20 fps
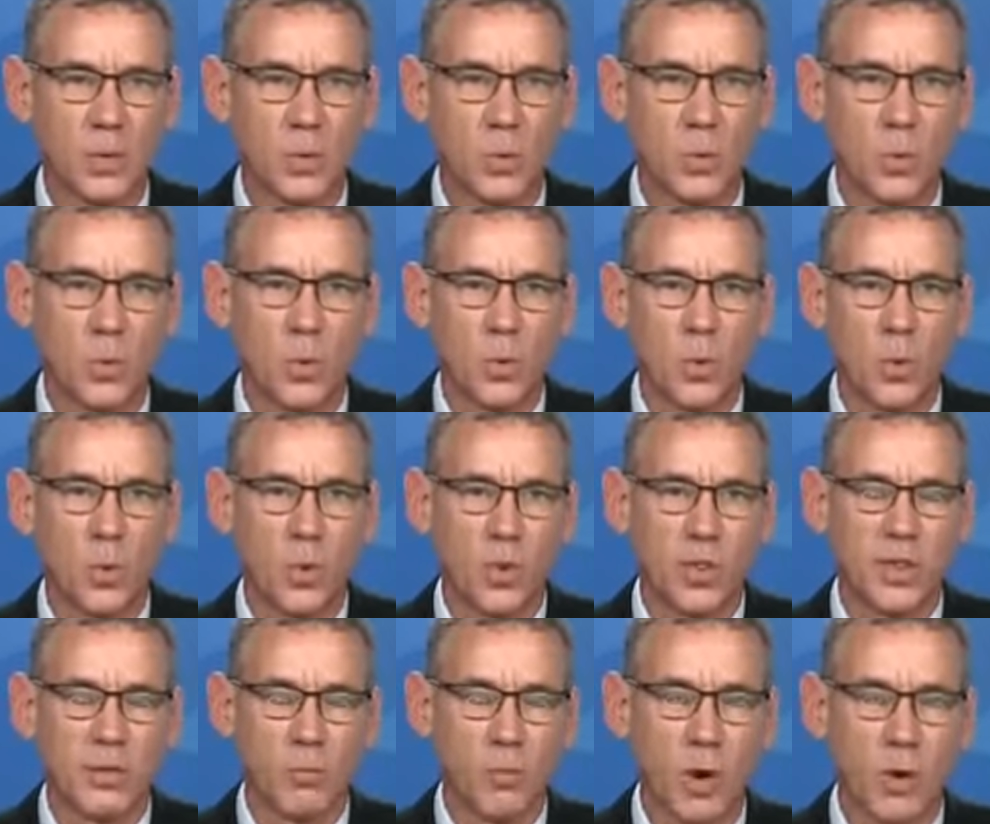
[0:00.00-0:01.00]

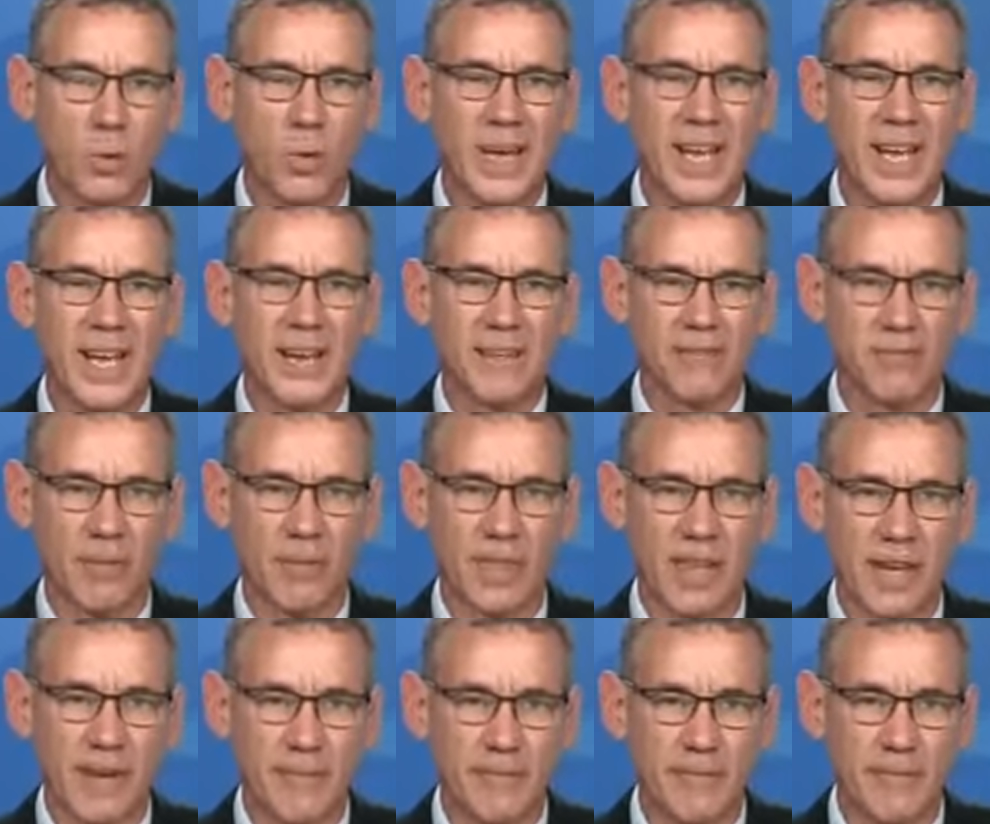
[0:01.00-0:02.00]
the, what we hear
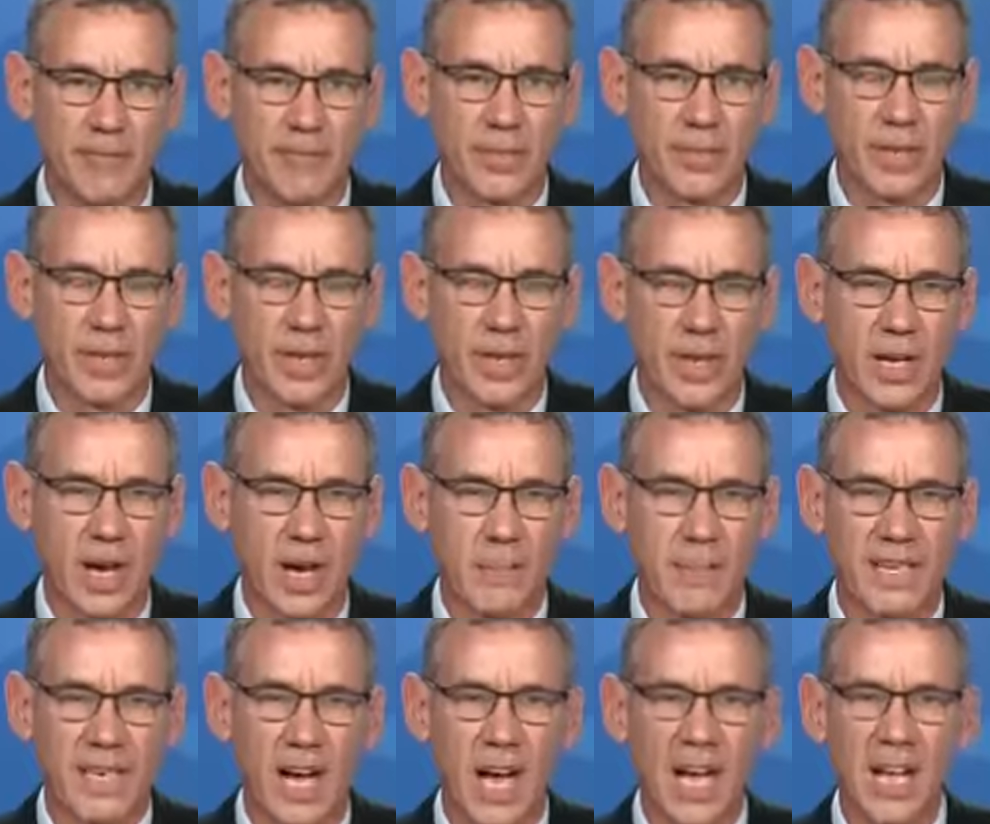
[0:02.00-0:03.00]
from them I
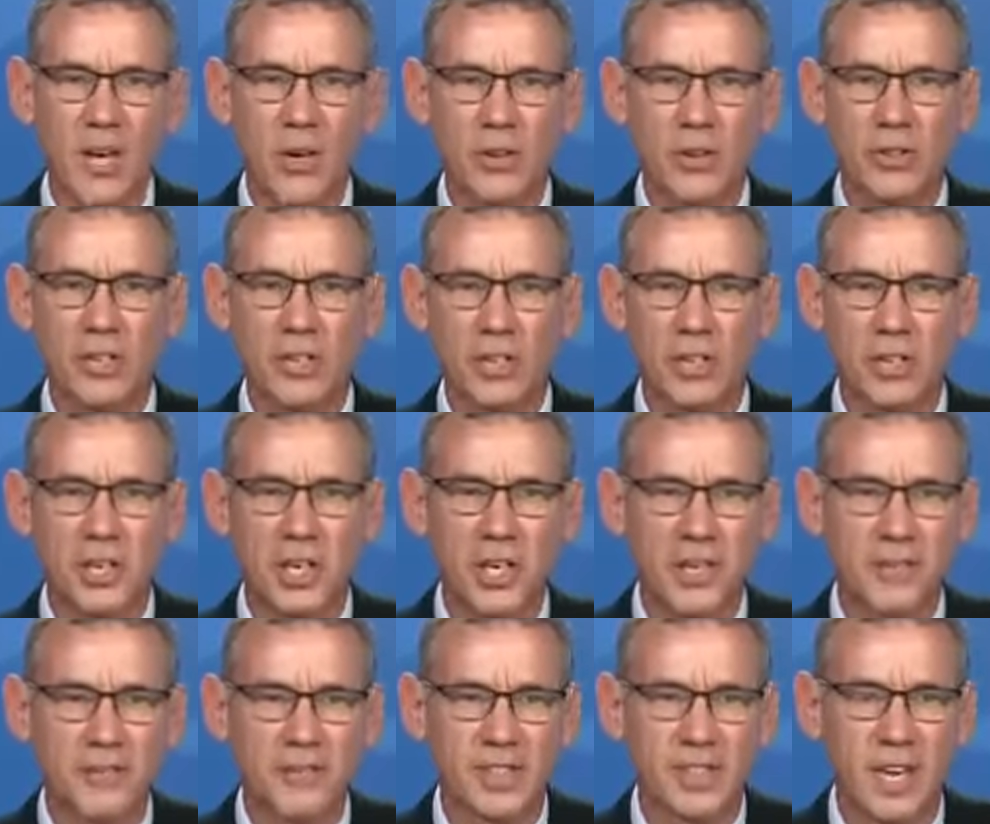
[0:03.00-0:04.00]
mean, I heard the
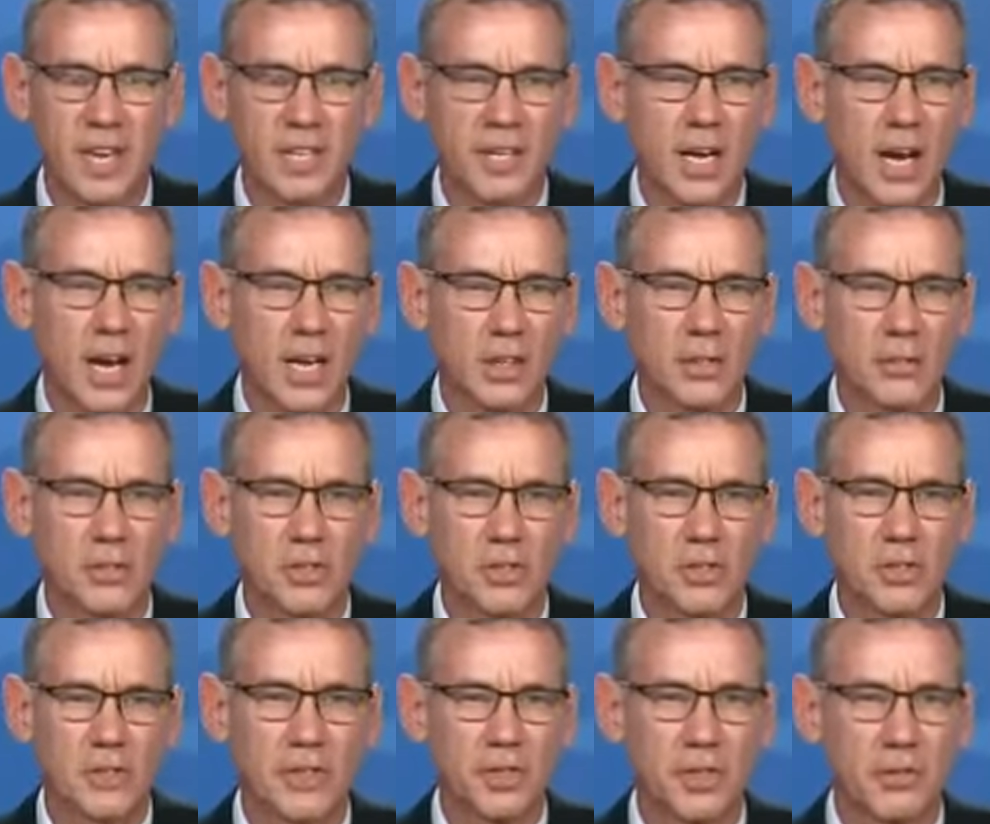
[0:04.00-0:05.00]
chief
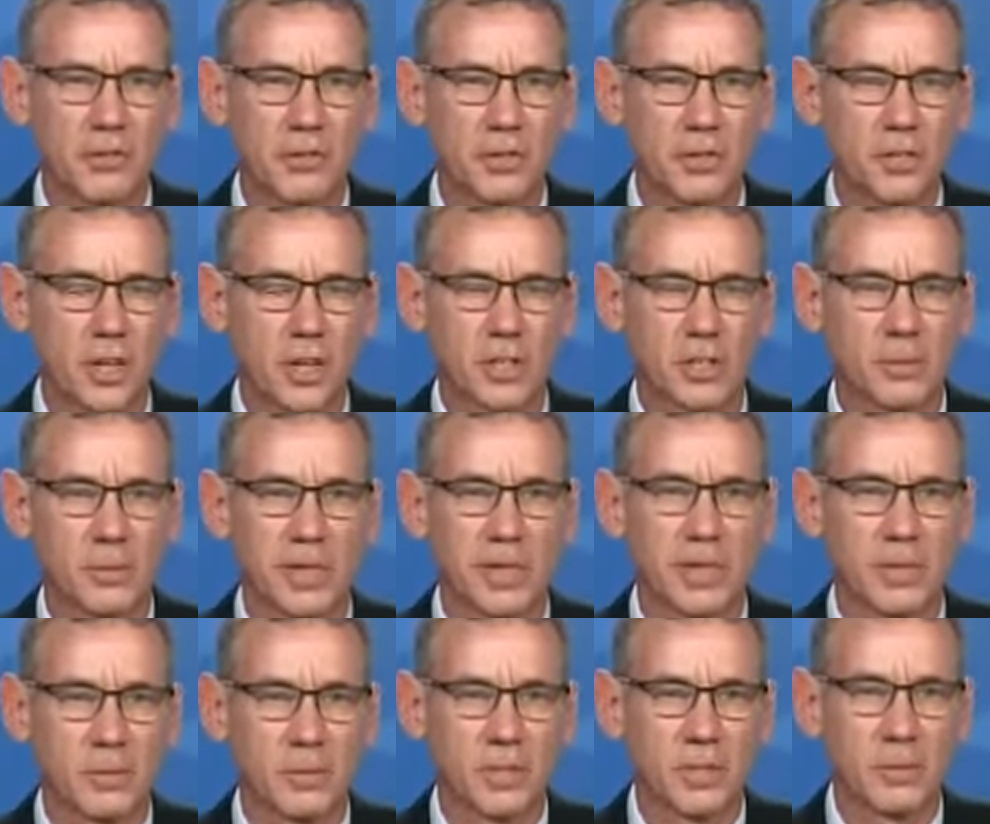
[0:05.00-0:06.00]
psychiatrist of the children's
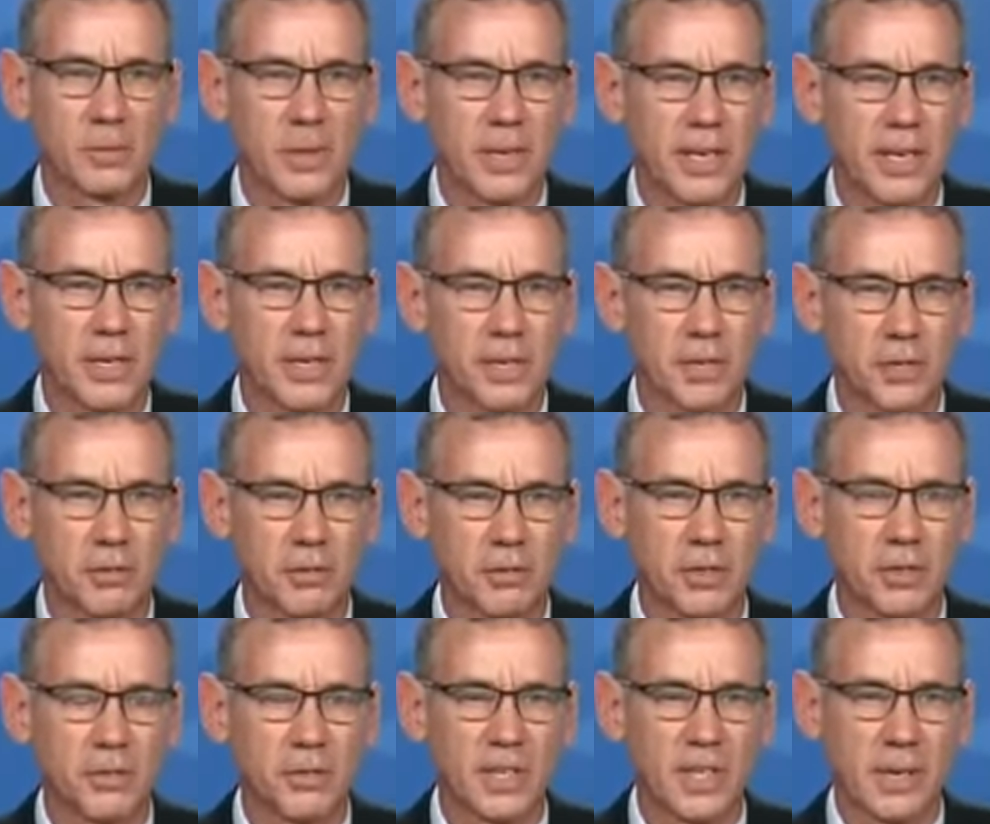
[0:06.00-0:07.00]
hospital that was treating the
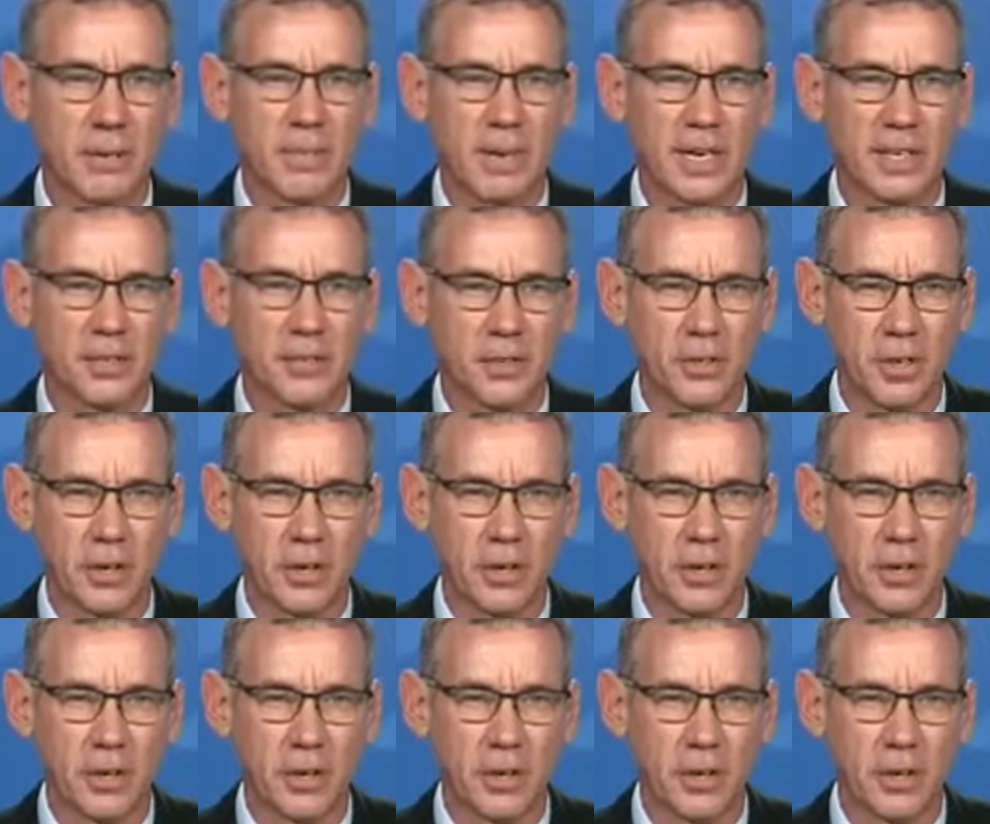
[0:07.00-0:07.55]
children who came back.